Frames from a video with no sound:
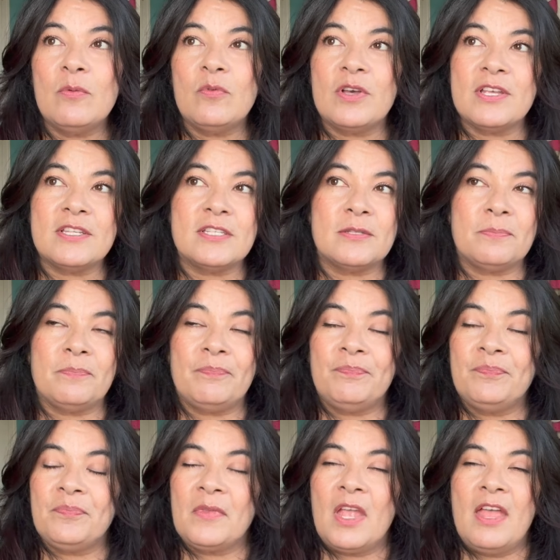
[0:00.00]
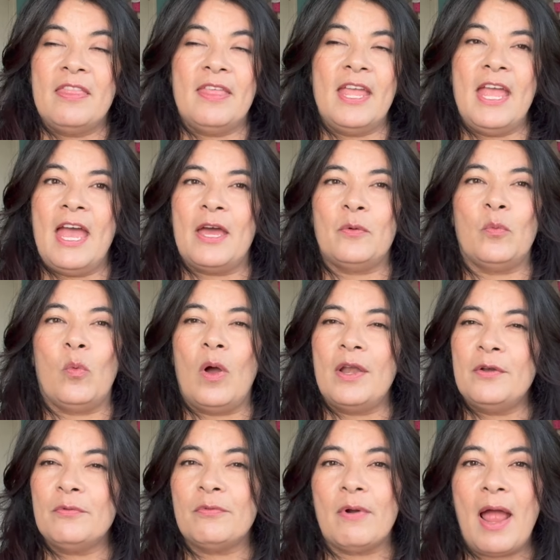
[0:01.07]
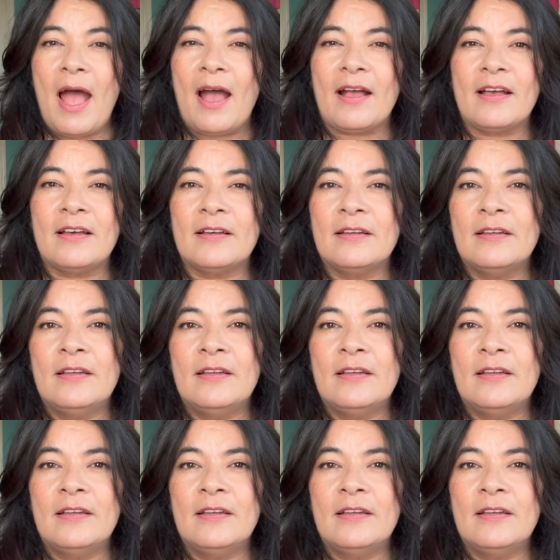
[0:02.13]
was they had one rack